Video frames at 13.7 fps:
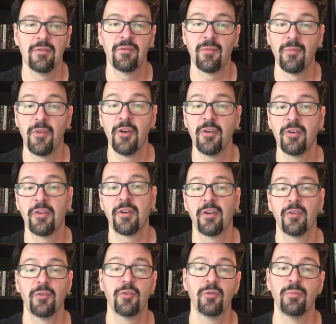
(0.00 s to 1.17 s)
From there, your
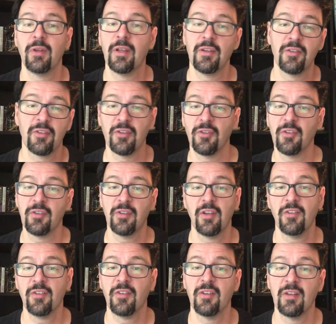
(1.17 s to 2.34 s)
character and playing skills get
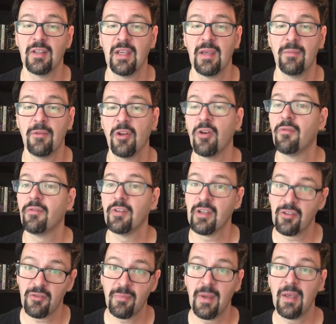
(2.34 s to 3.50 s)
tested in a game that hopefully
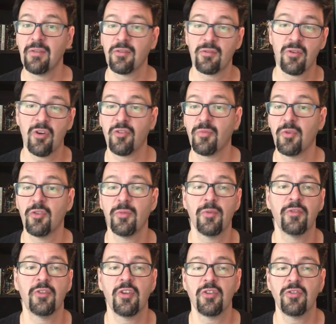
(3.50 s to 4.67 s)
expands across multiple
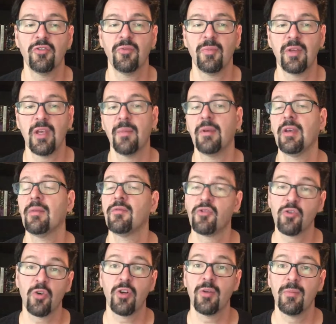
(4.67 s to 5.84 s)
sessions, becoming an
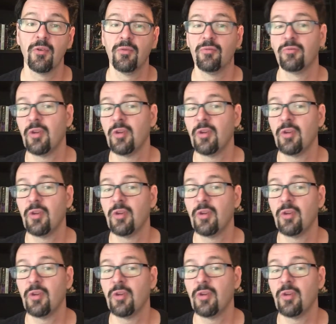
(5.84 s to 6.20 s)
enjoyable,